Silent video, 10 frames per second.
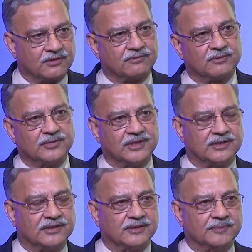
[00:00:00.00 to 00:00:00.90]
off from
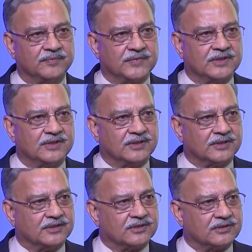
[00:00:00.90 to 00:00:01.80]
that
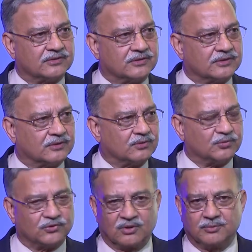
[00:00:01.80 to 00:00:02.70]
Justice
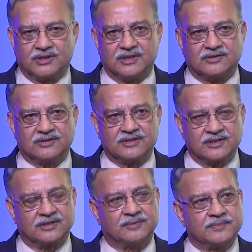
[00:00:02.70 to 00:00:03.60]
Kuppuswamy case,
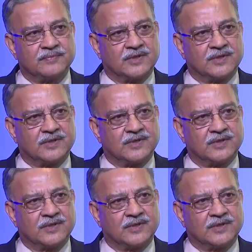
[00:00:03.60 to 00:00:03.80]
etc.